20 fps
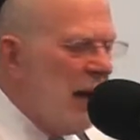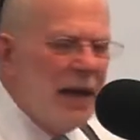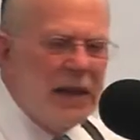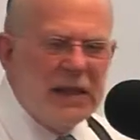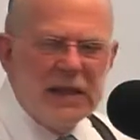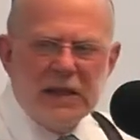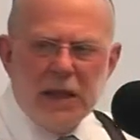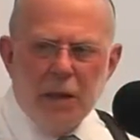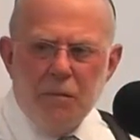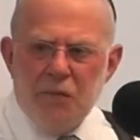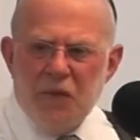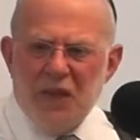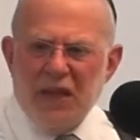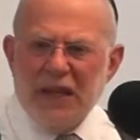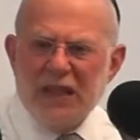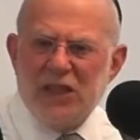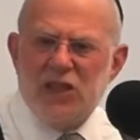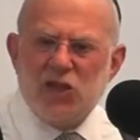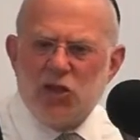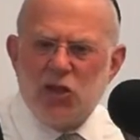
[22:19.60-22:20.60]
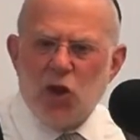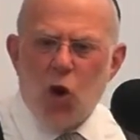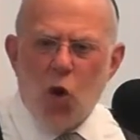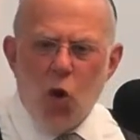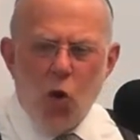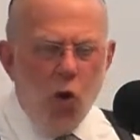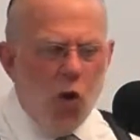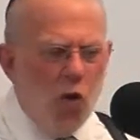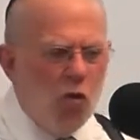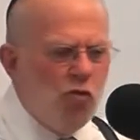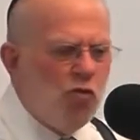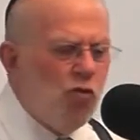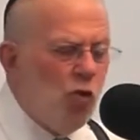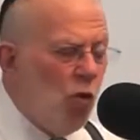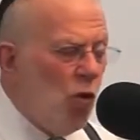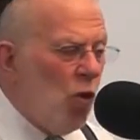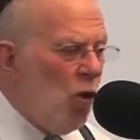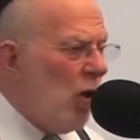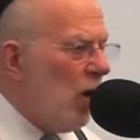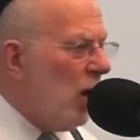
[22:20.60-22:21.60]
and something is so
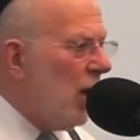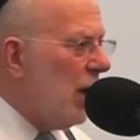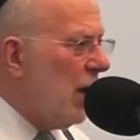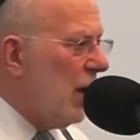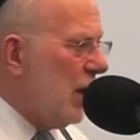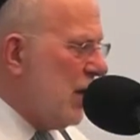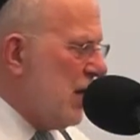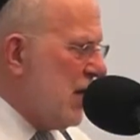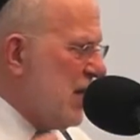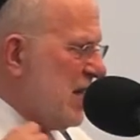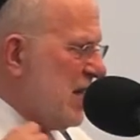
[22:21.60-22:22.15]
wrong,